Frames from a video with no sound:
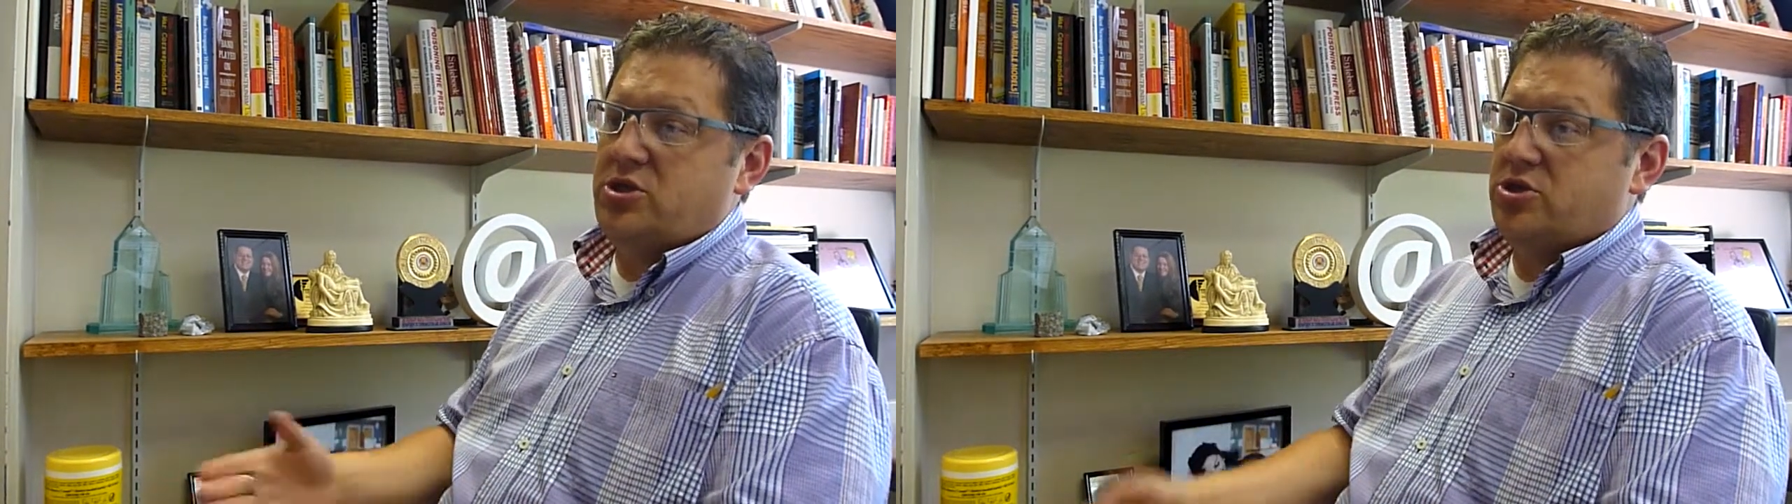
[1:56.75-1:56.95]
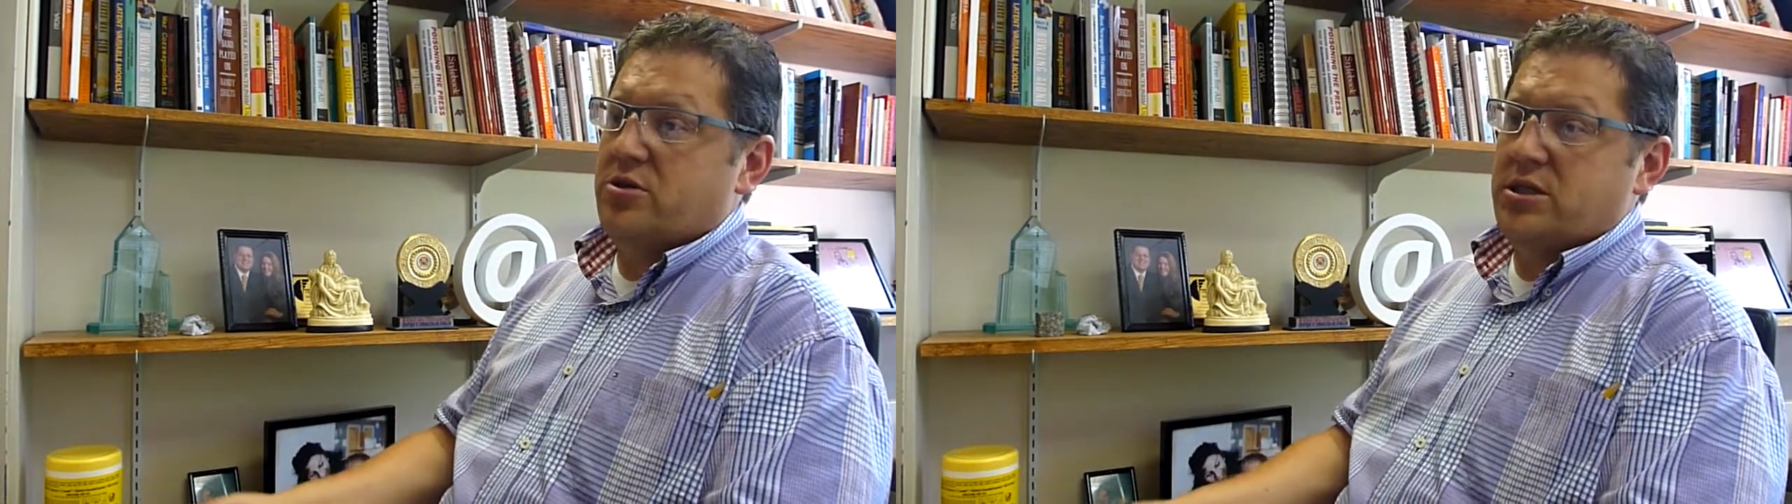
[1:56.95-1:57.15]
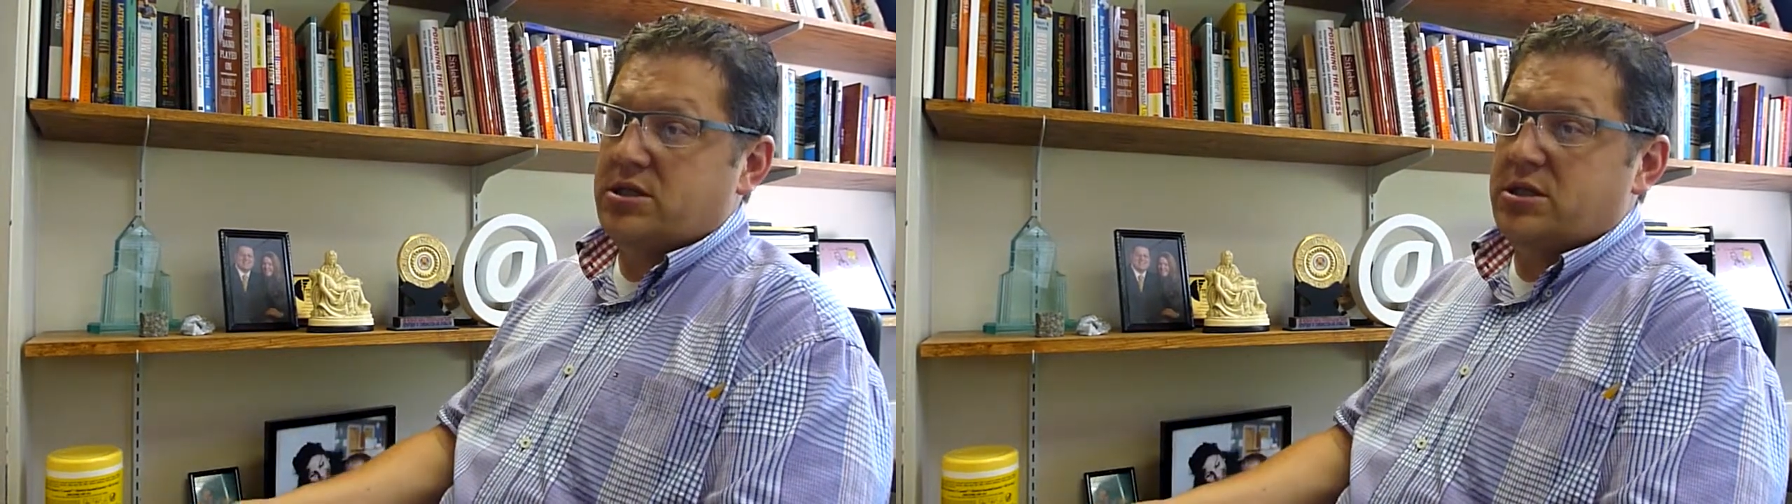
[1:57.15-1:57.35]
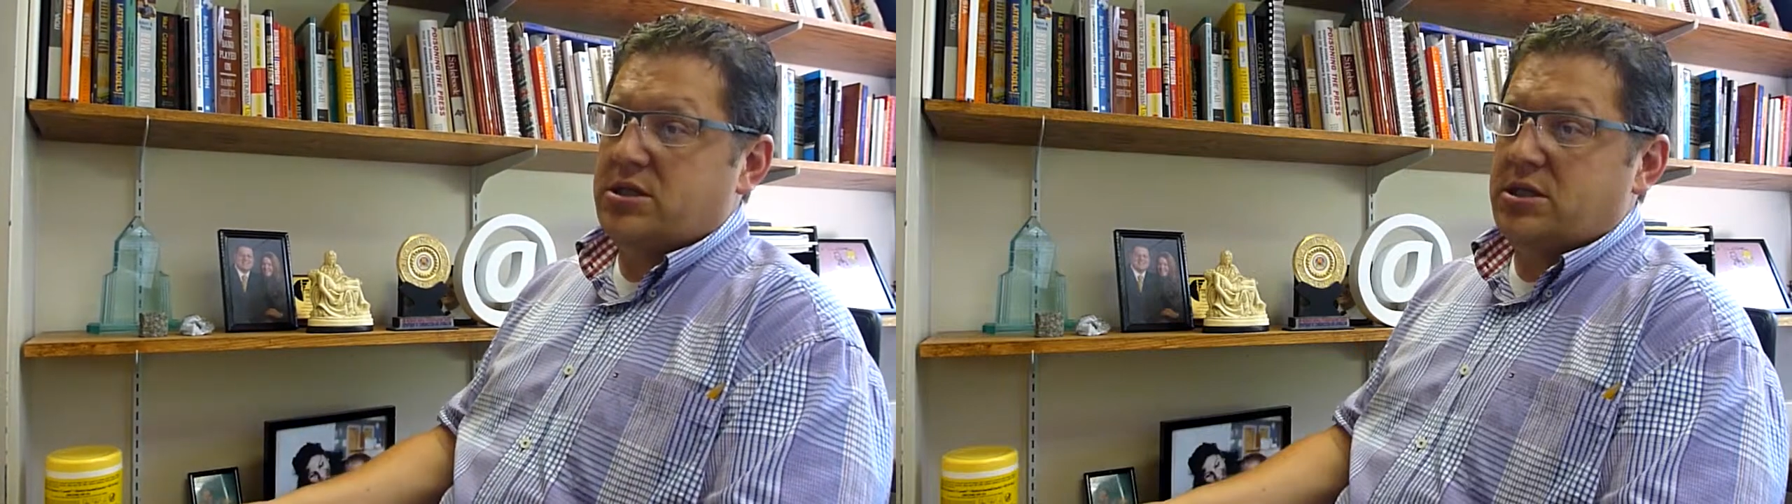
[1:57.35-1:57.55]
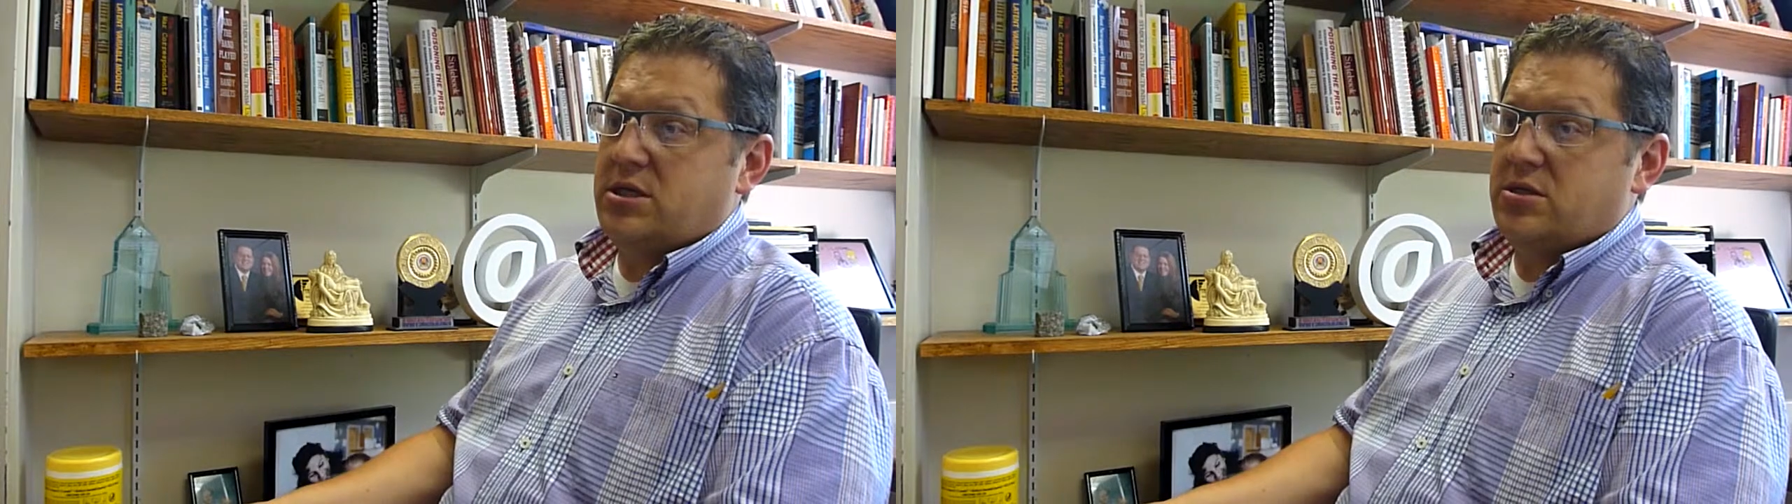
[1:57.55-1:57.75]
journalistic
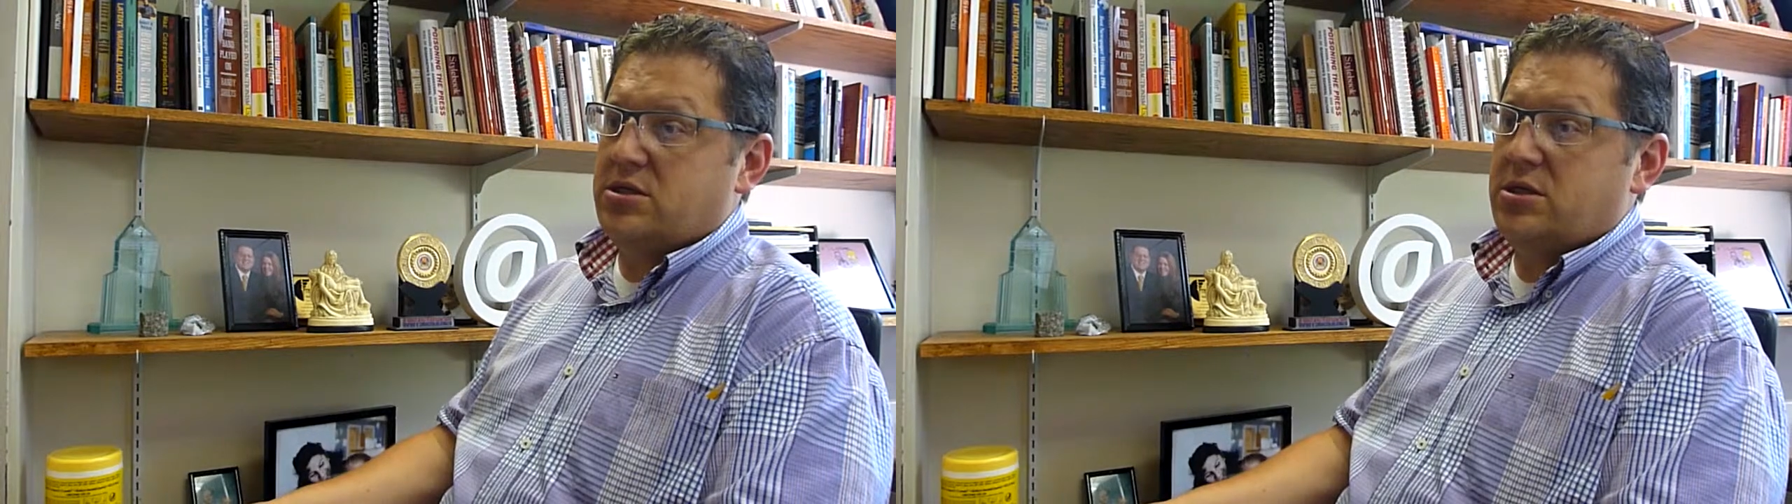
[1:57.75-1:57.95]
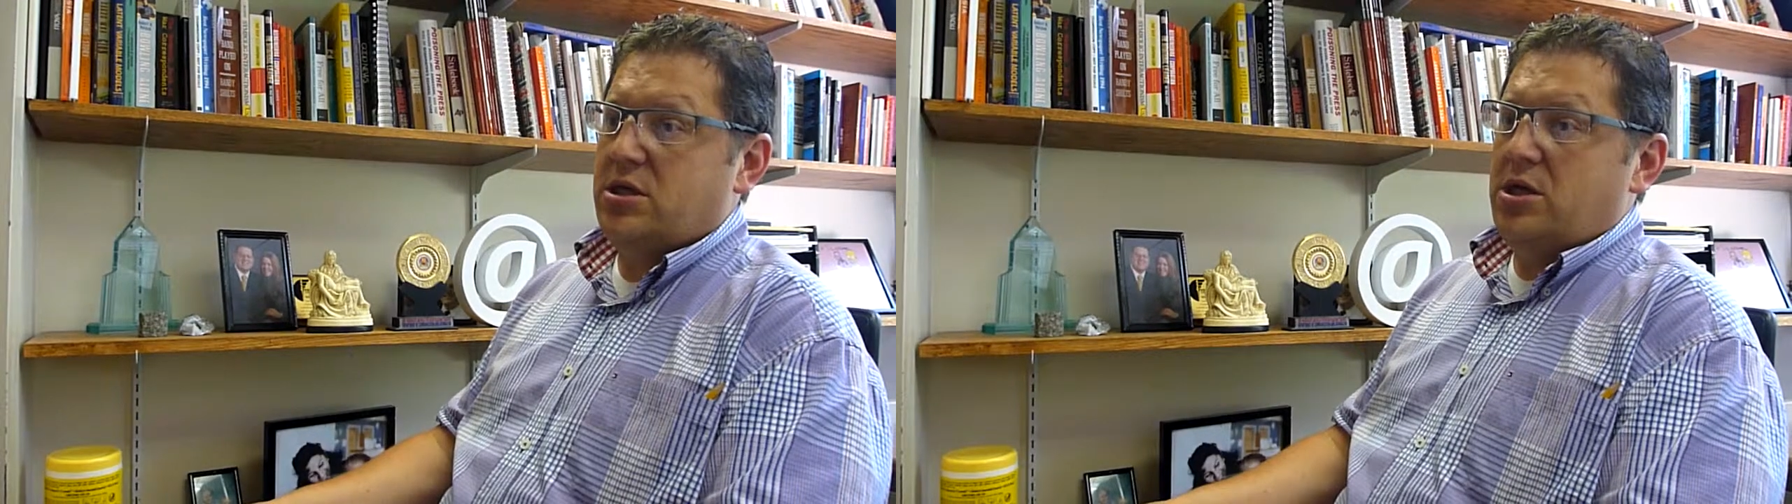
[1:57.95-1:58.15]
skills.